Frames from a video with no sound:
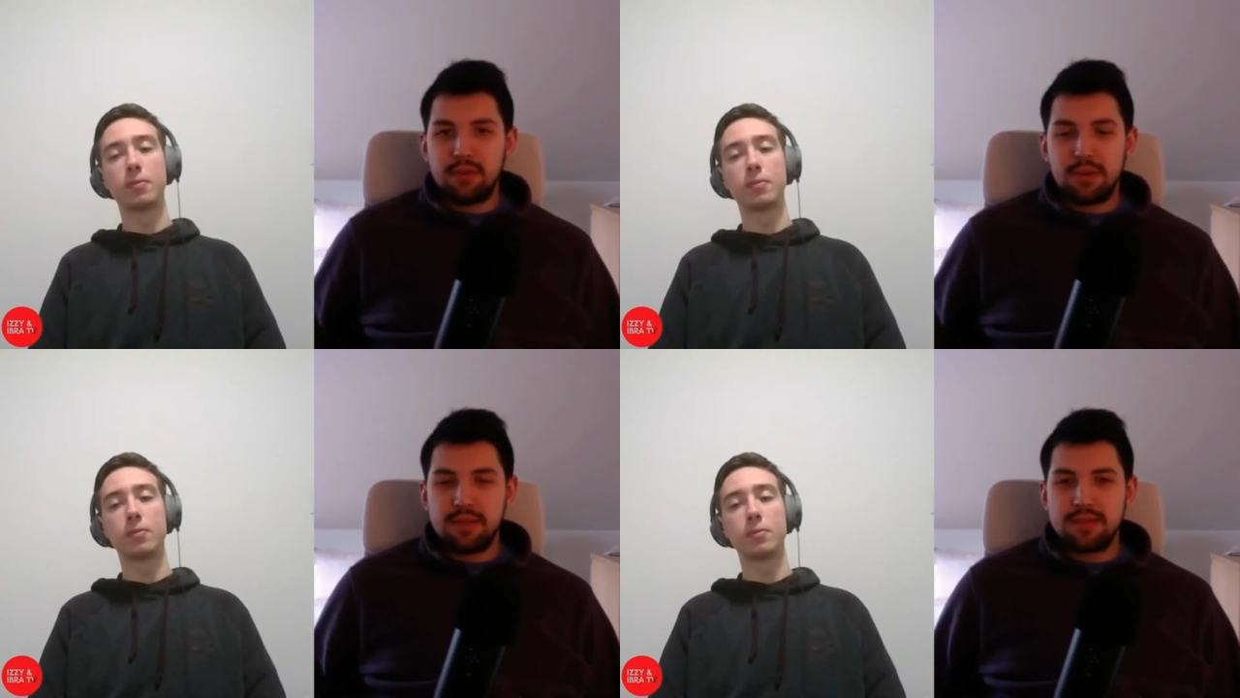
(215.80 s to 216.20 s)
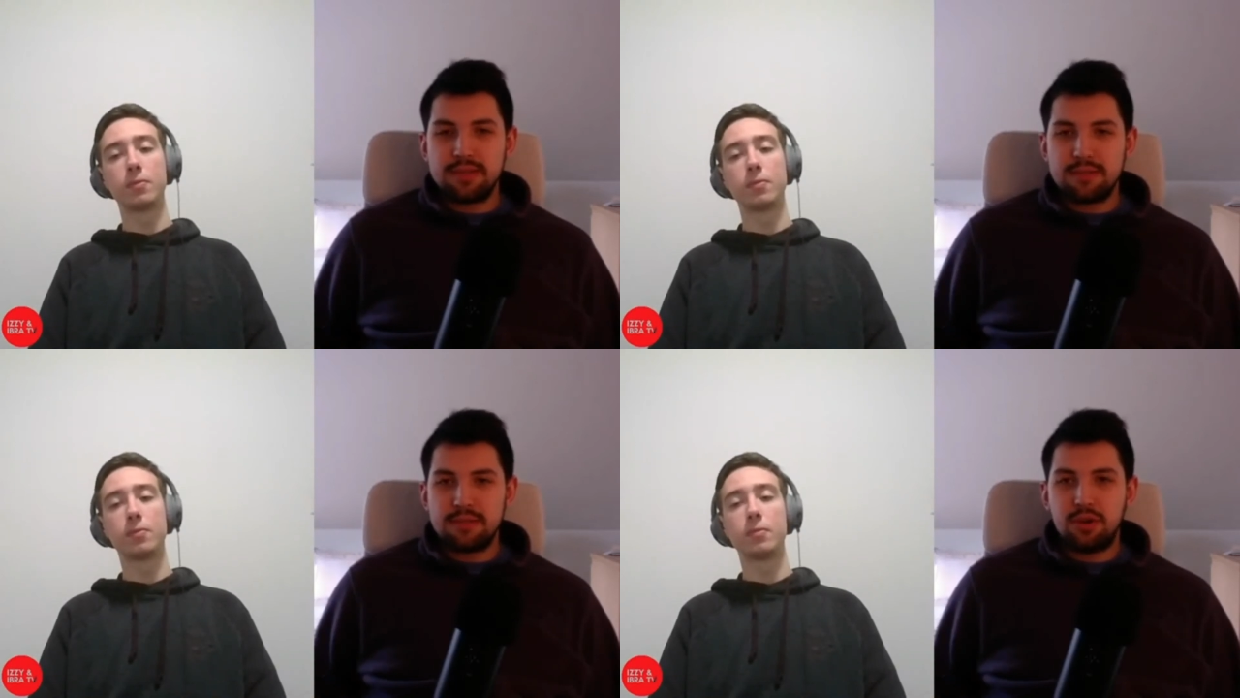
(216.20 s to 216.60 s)
Speaker 1: trying to
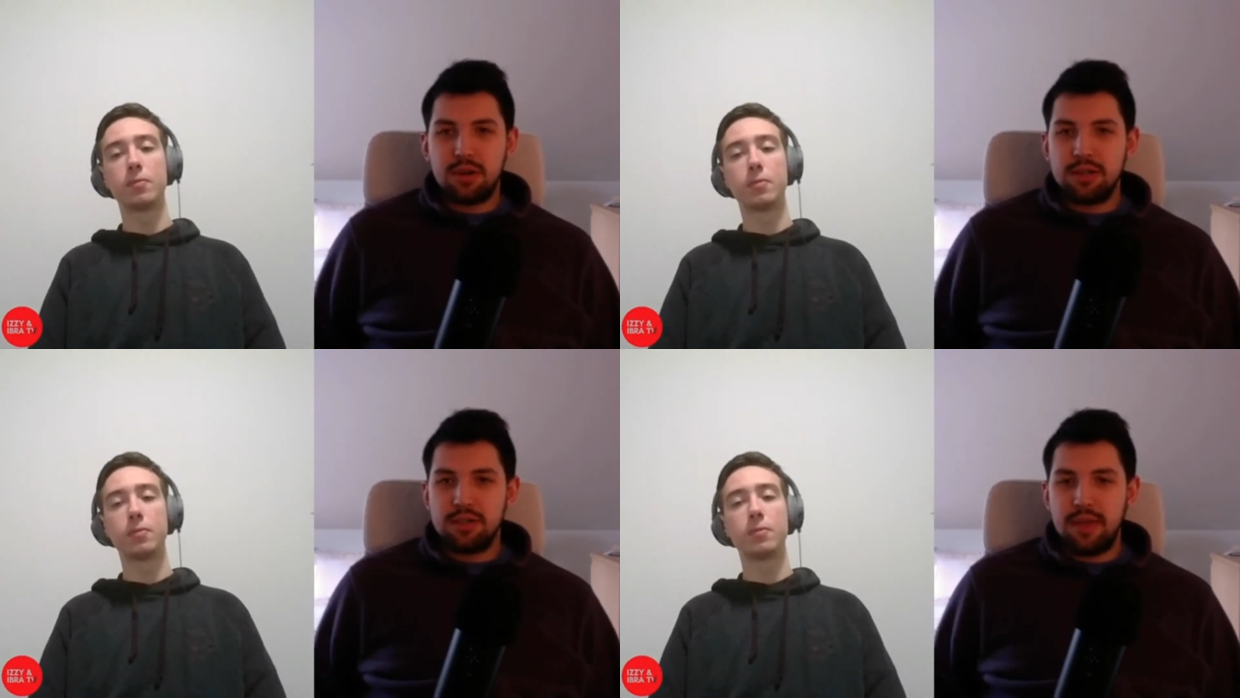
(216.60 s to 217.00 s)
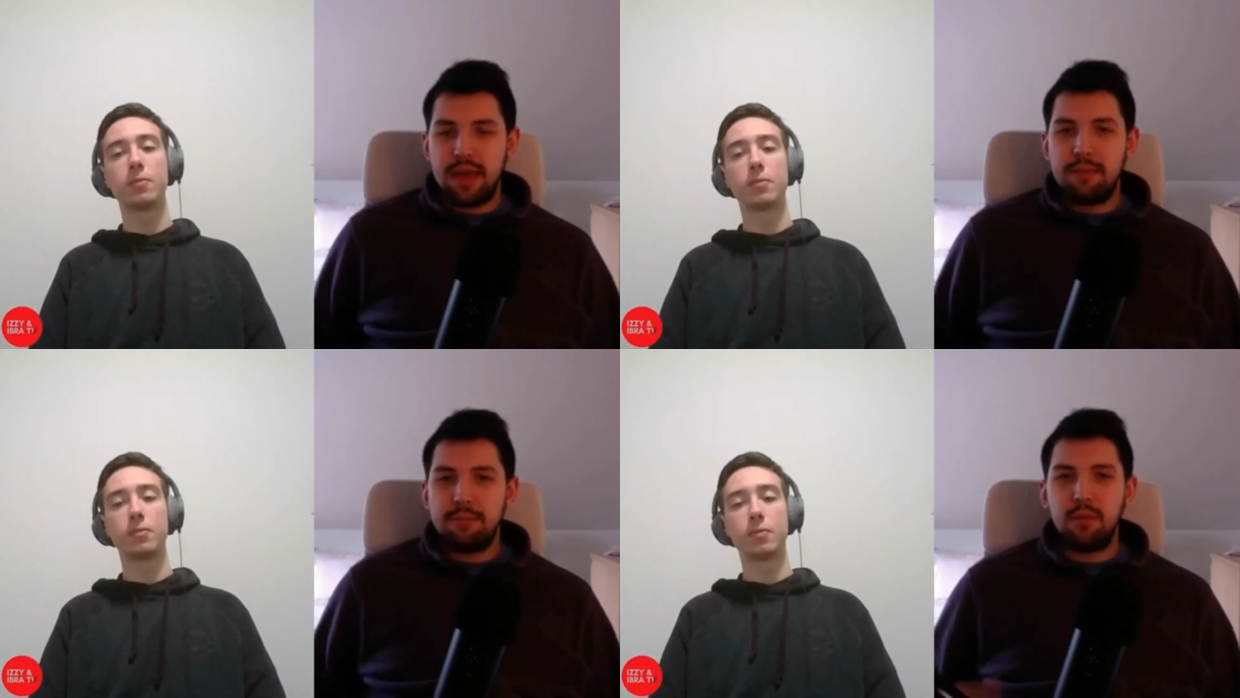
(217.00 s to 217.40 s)
do that. But what I
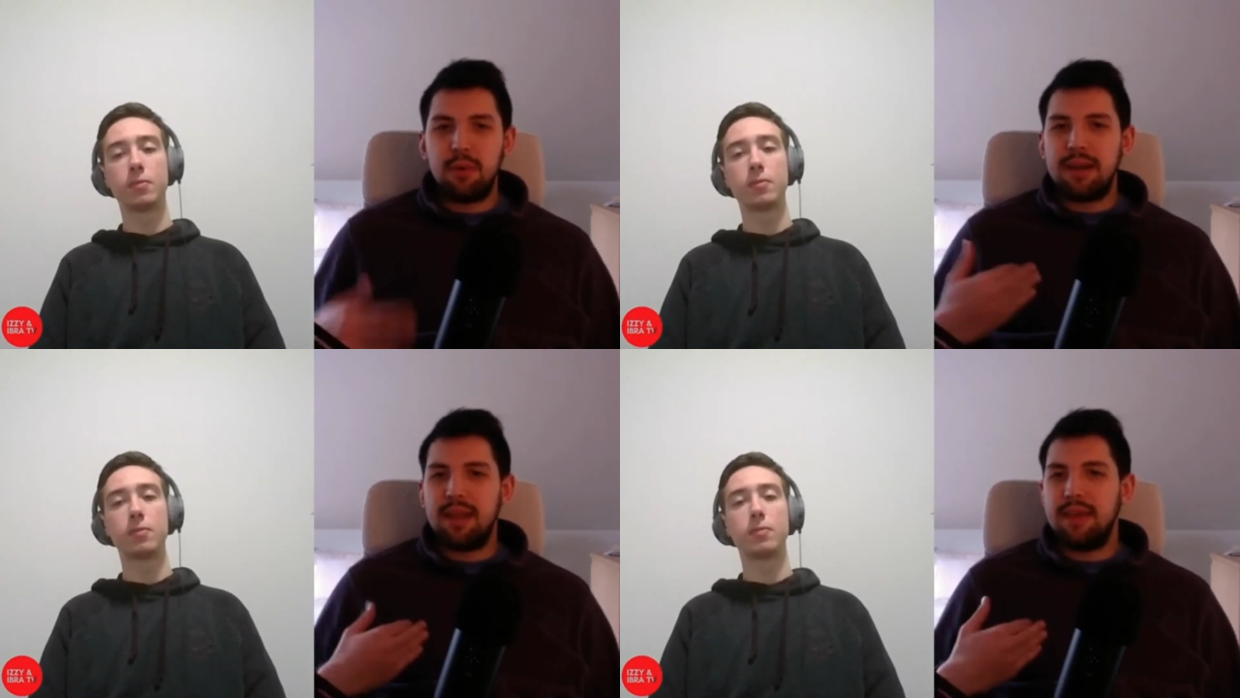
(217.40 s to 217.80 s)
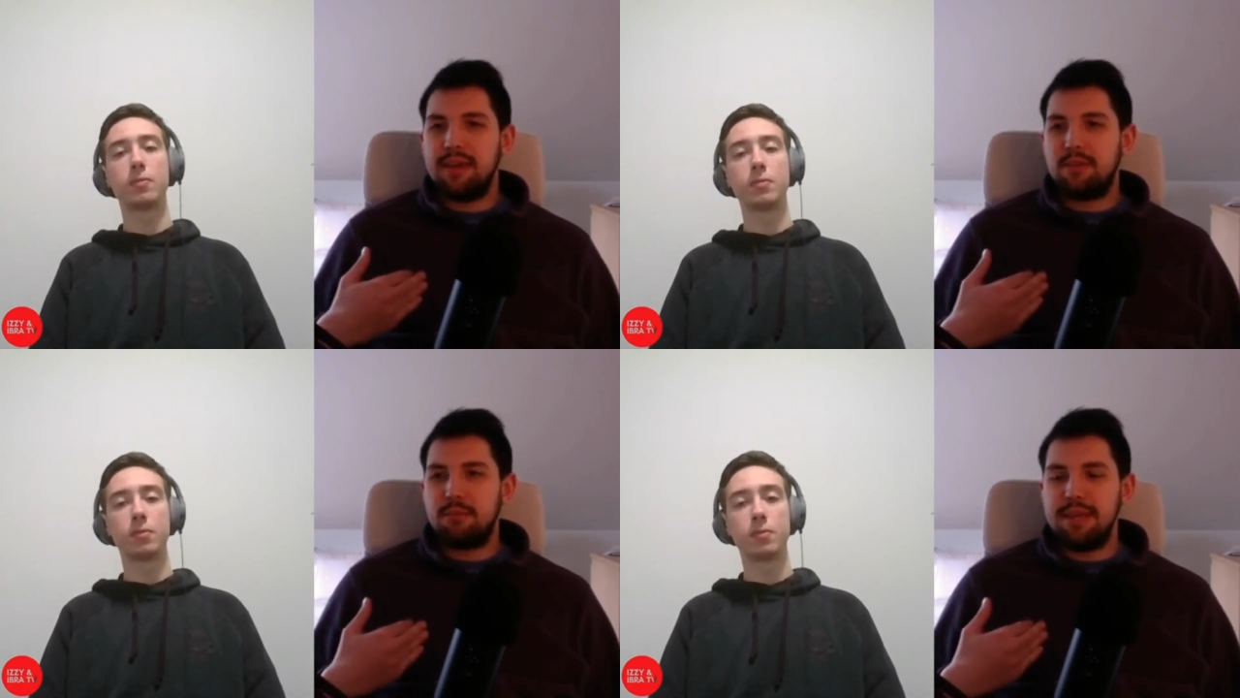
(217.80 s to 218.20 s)
think for me is
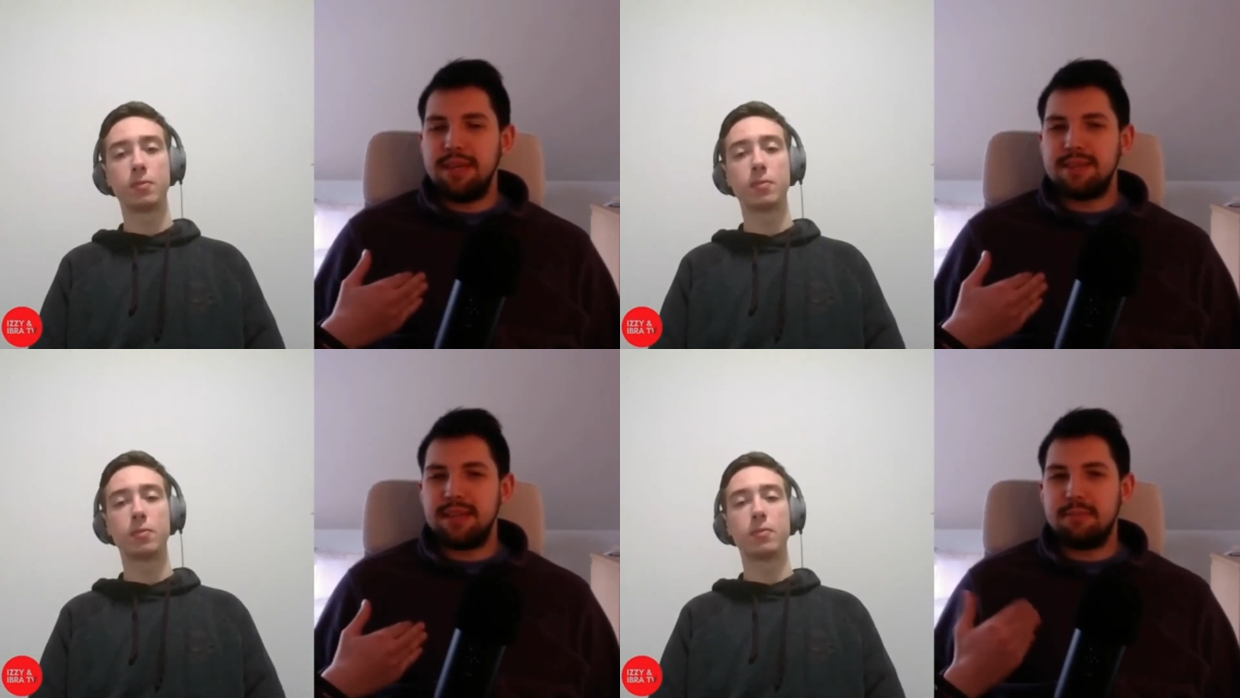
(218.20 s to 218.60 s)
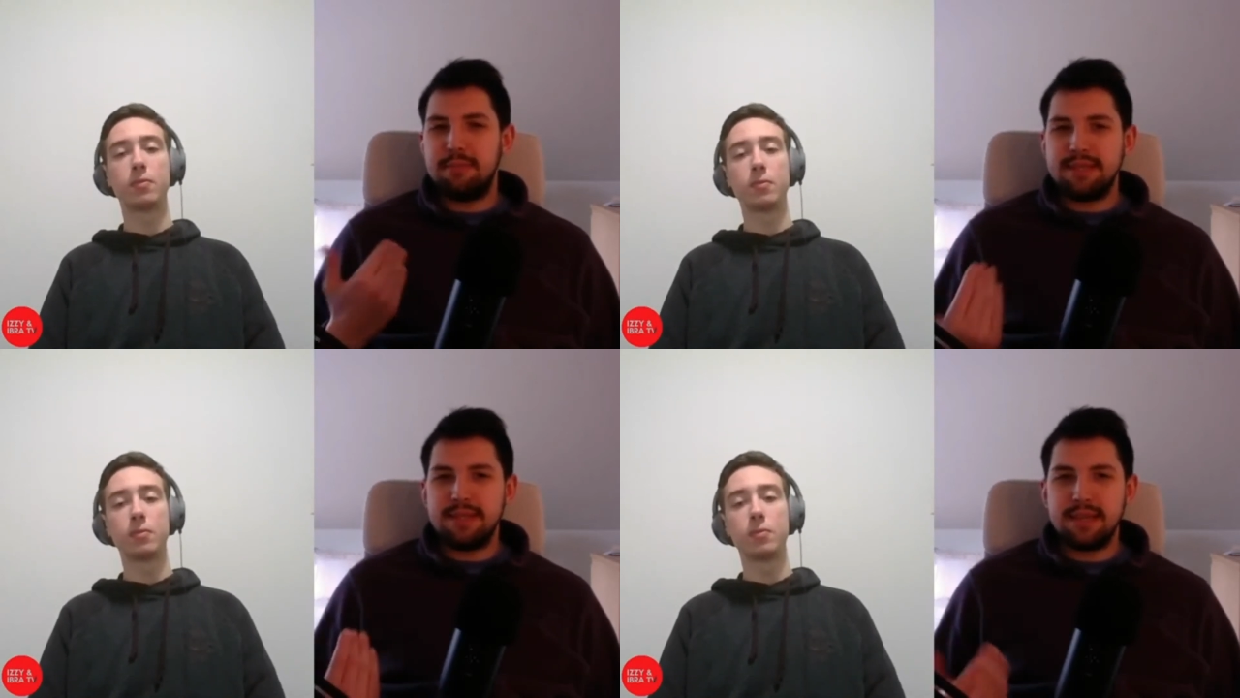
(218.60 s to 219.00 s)
like missing is
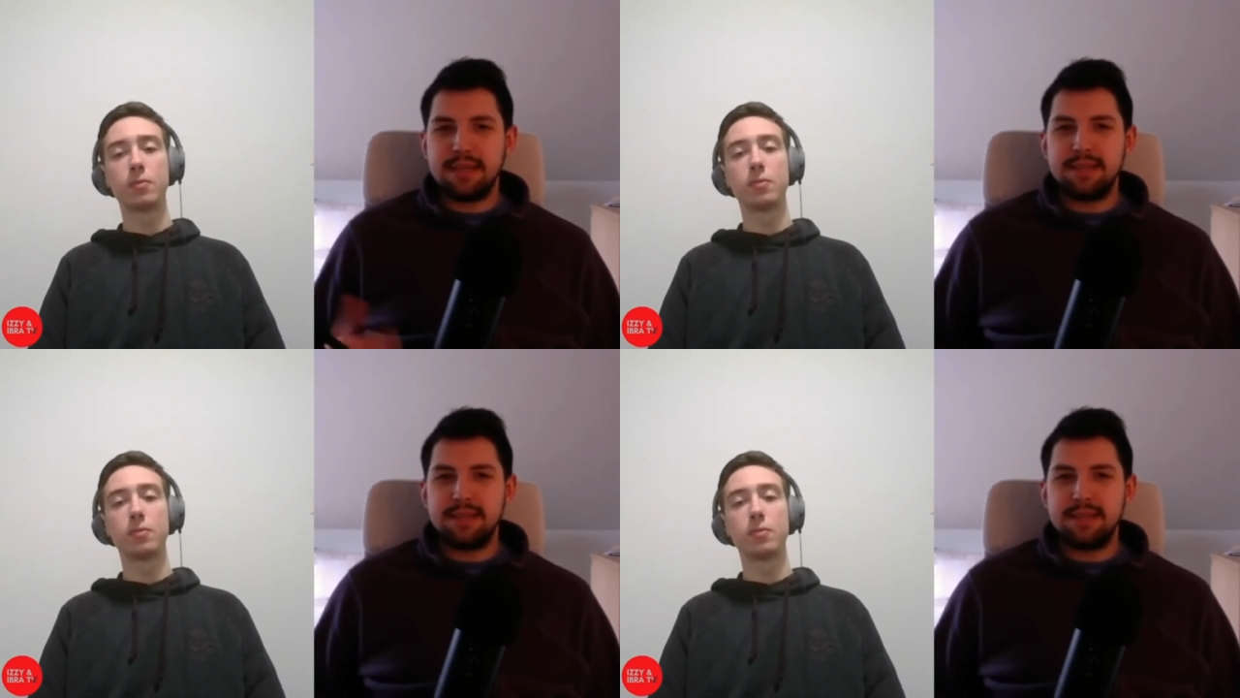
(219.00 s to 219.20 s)
like,